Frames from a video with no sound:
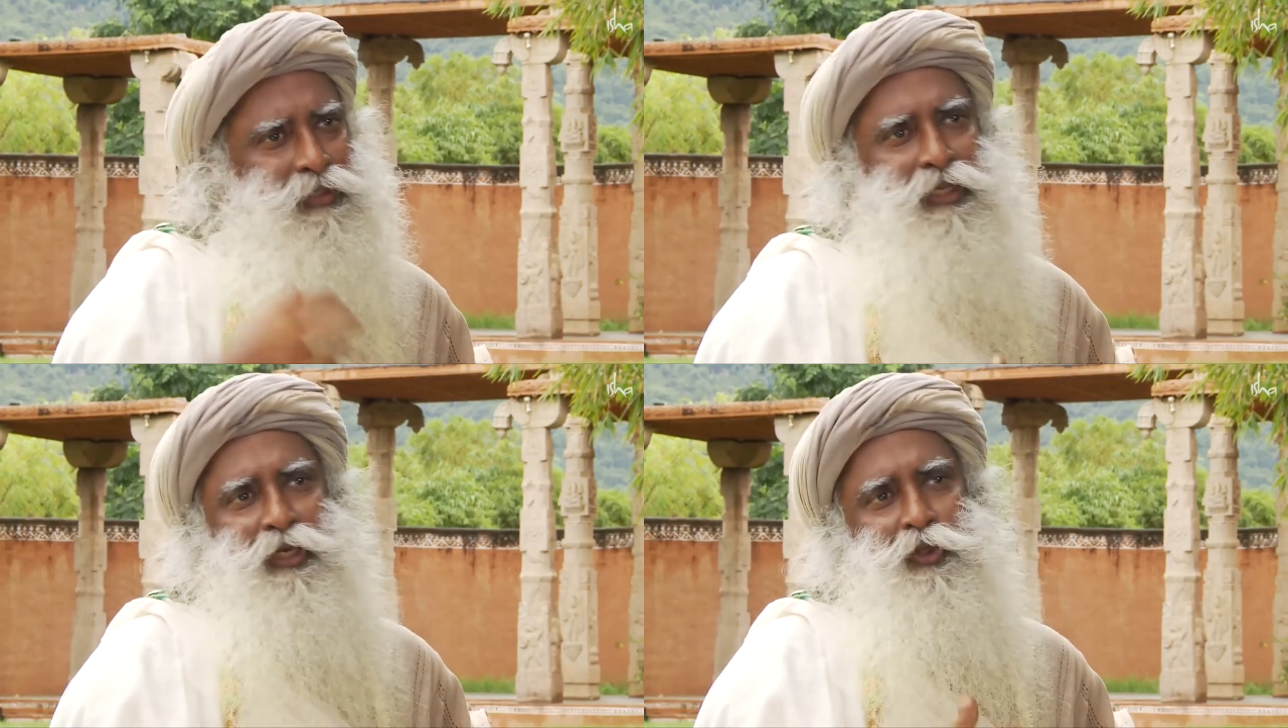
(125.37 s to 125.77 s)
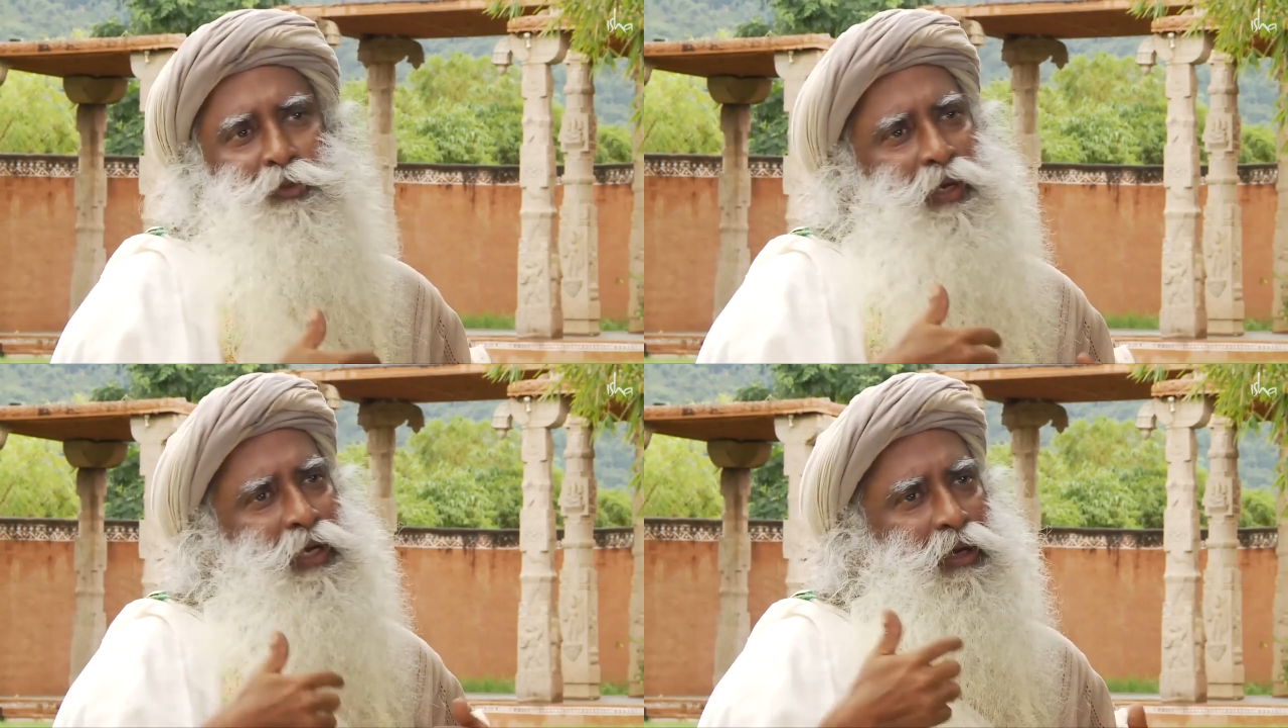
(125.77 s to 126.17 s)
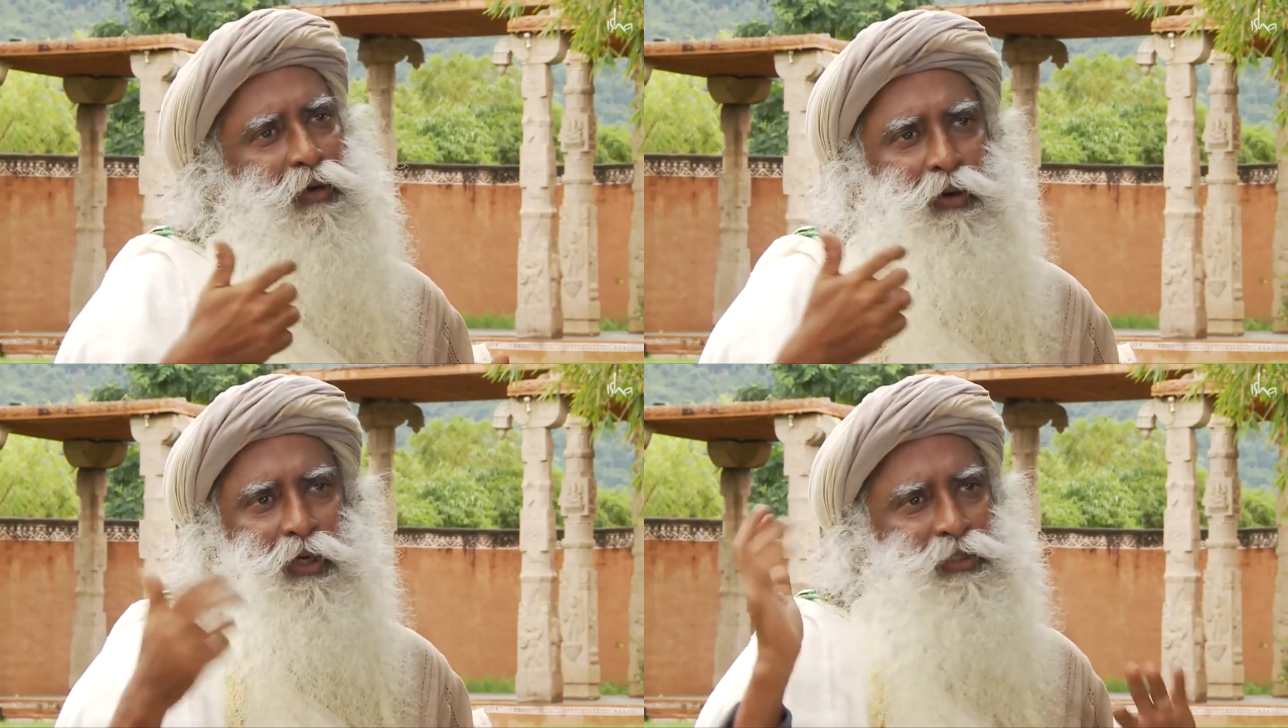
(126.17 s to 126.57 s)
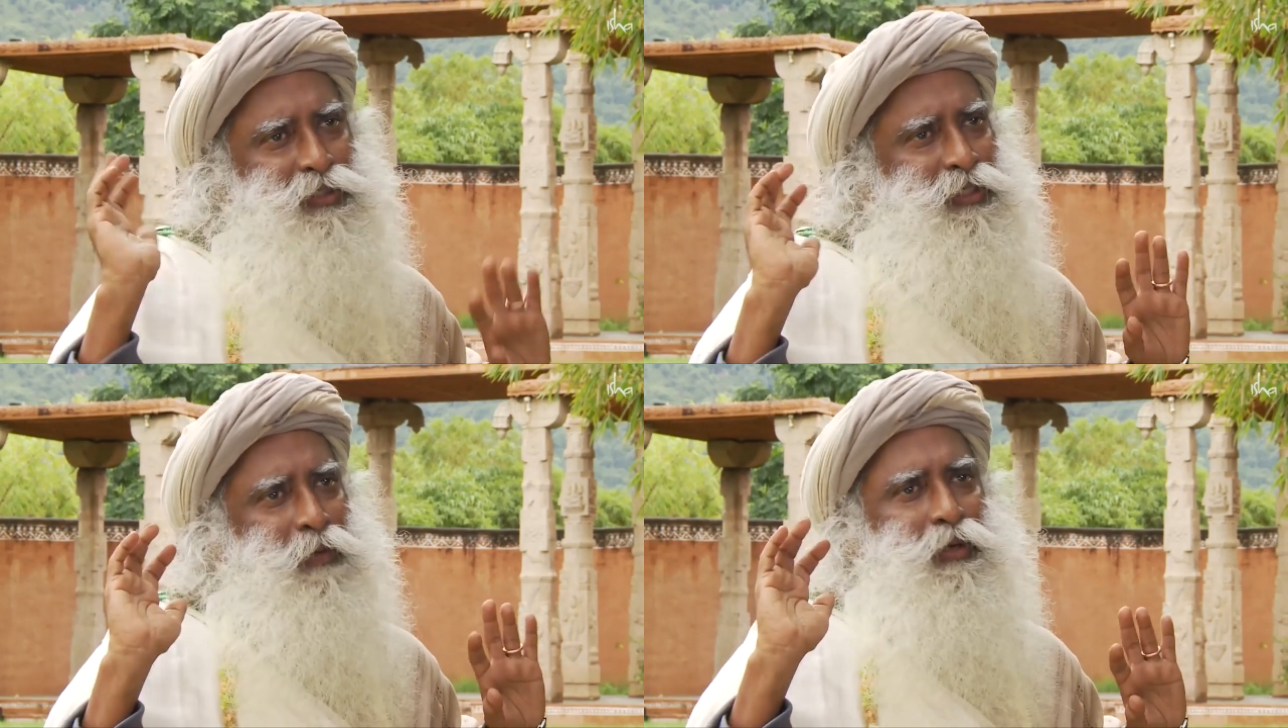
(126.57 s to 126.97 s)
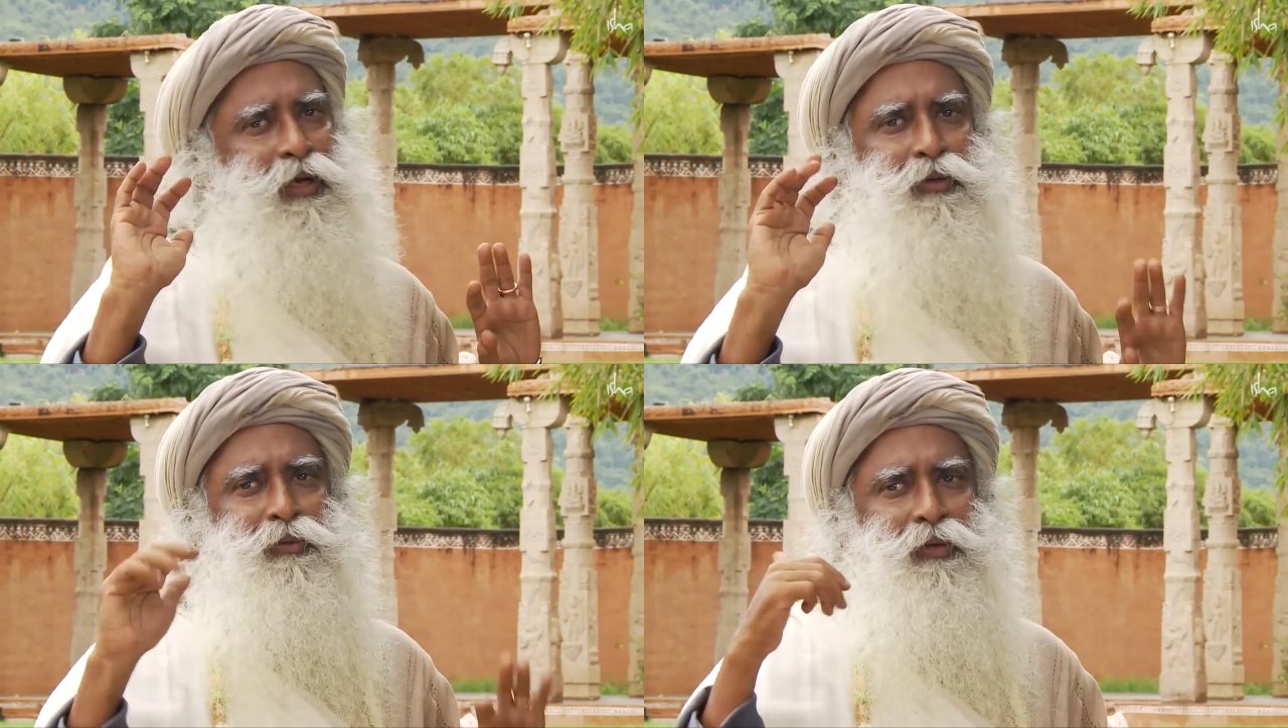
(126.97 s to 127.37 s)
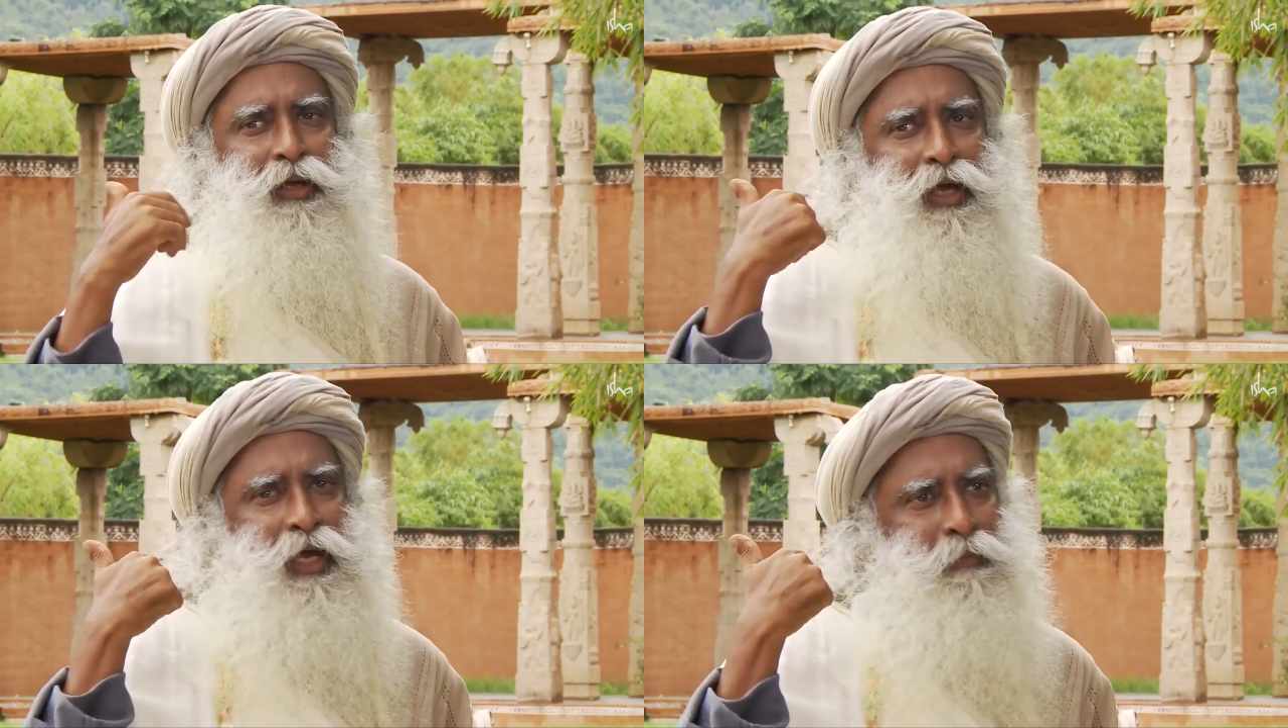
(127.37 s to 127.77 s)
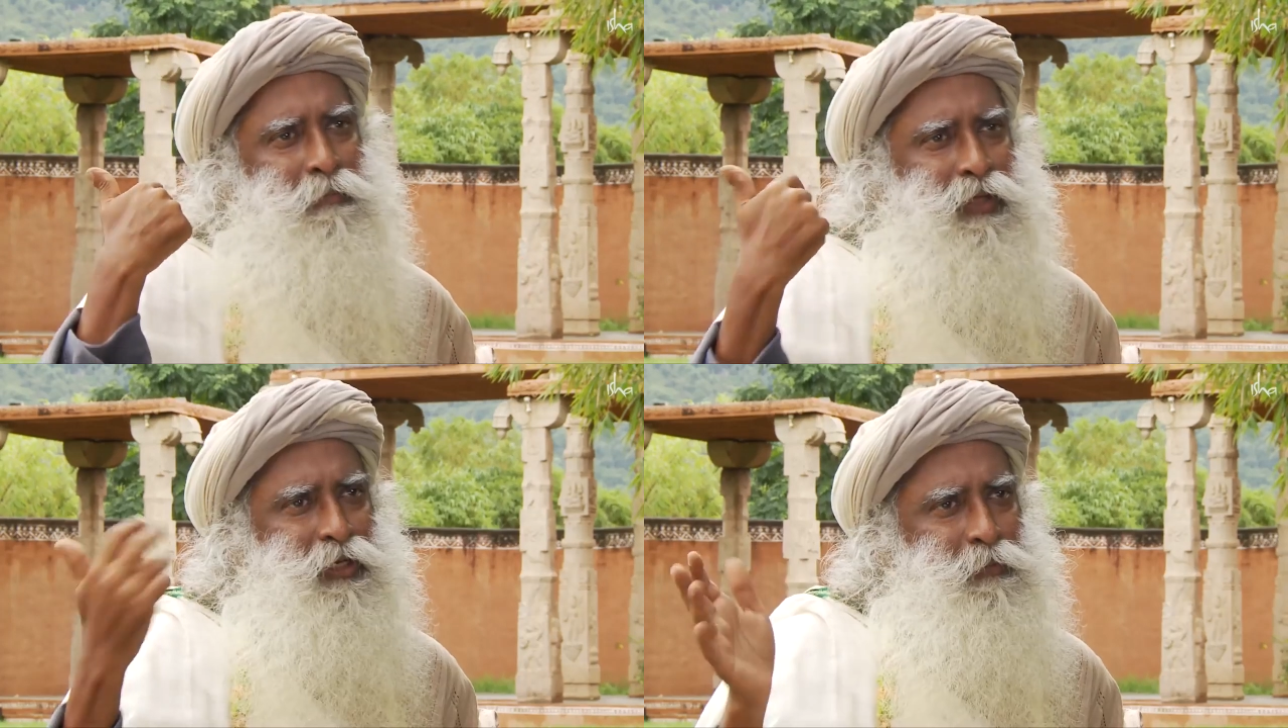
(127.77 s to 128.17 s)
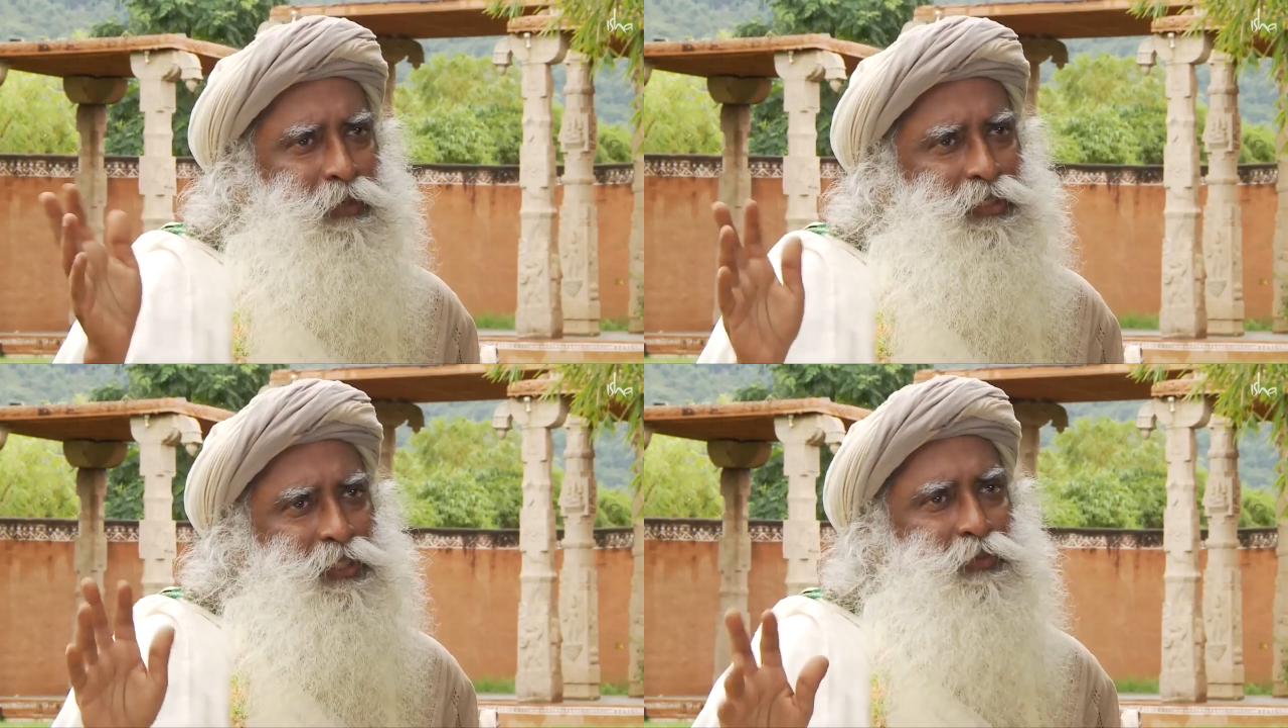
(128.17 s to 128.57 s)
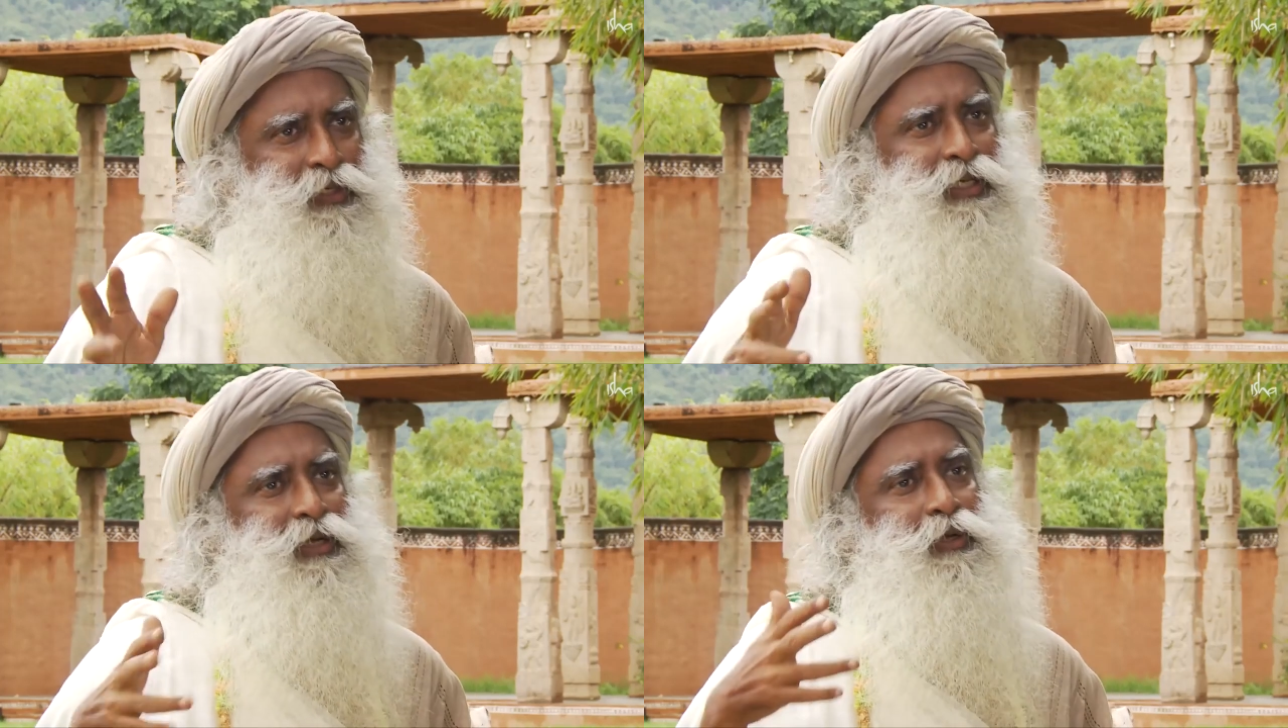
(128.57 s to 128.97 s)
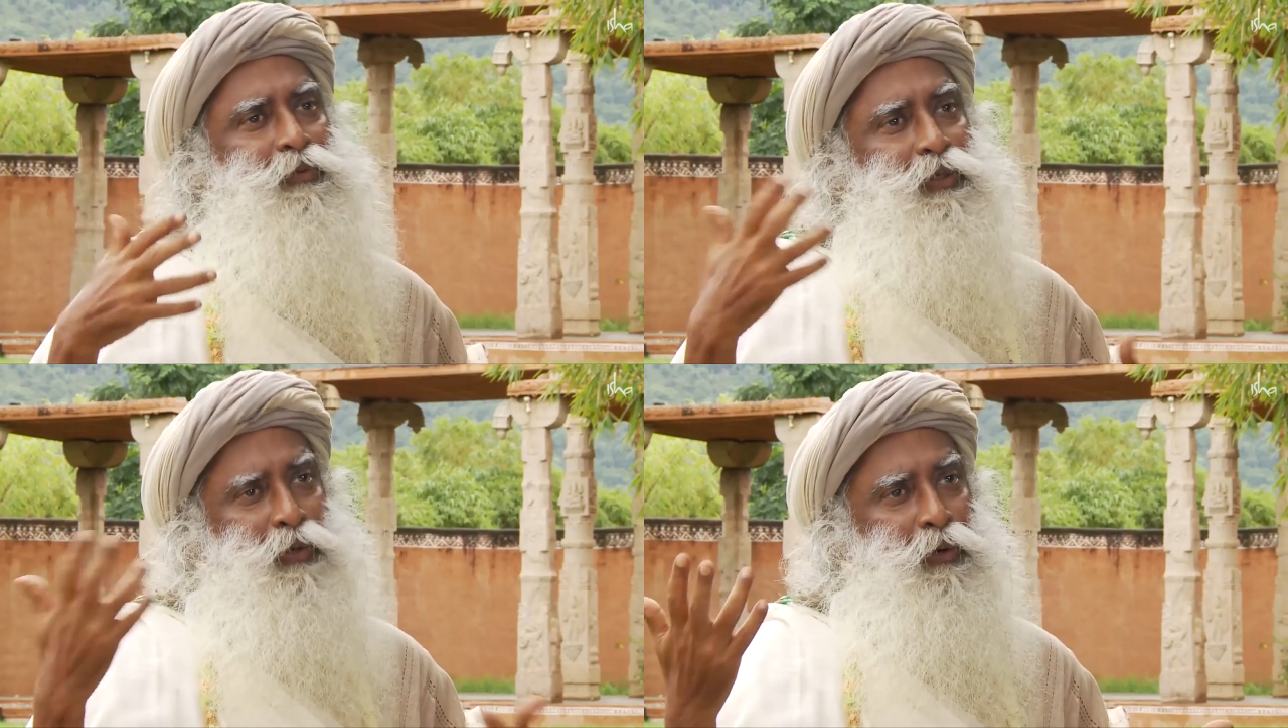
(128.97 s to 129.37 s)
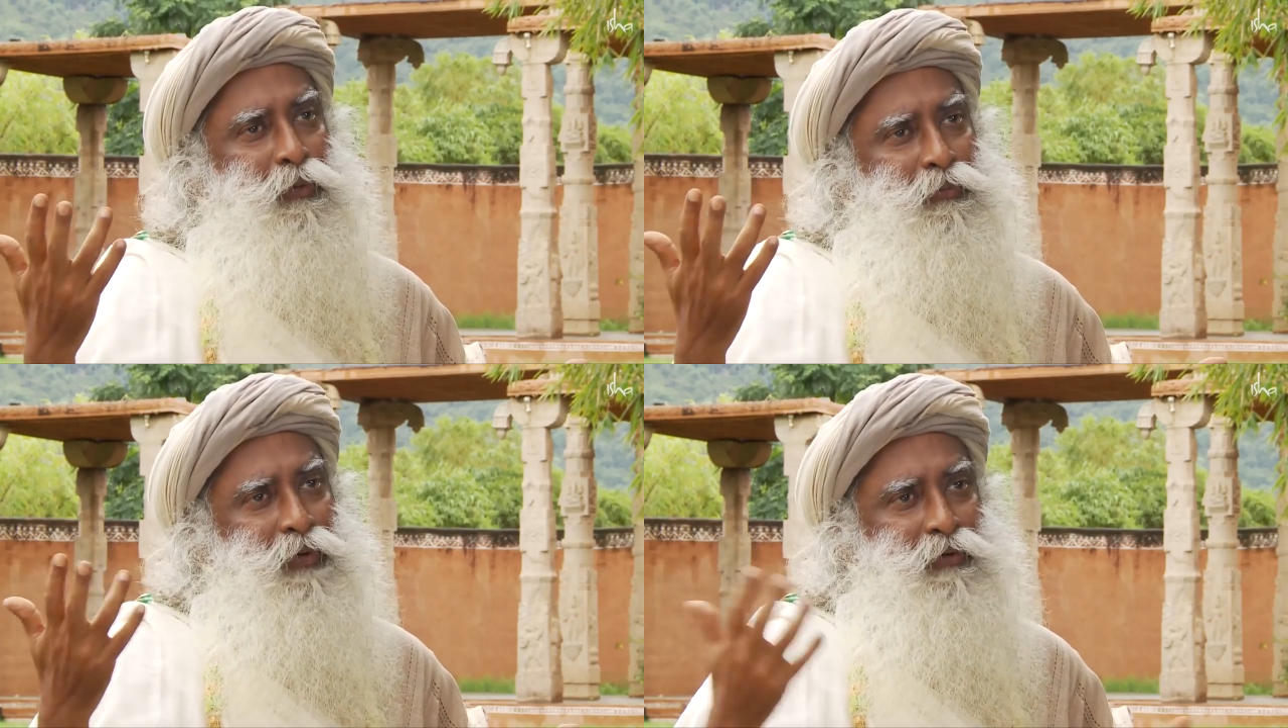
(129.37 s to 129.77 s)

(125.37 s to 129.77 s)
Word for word: Then it spread across Tamil Nadu and many places we did not even go.